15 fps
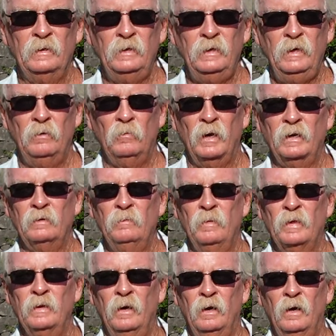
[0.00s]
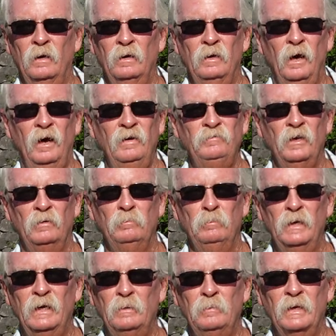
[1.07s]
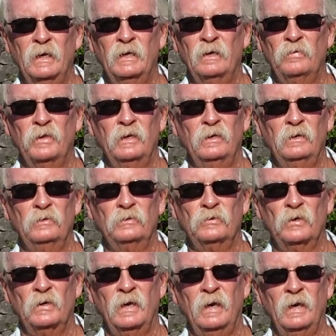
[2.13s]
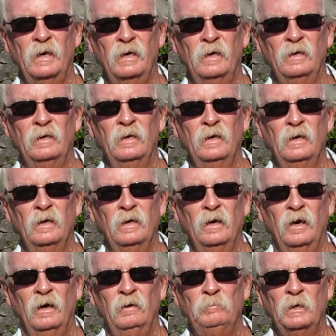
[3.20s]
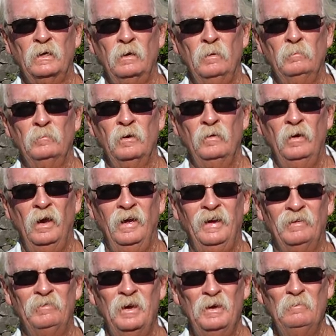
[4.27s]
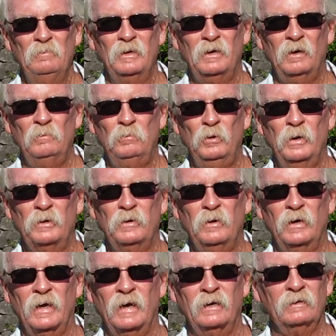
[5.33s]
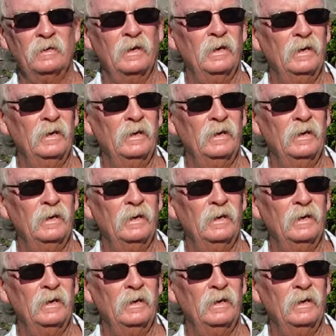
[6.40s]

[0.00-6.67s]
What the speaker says: anyway, I've done many, many of these, and I've become pretty good at it.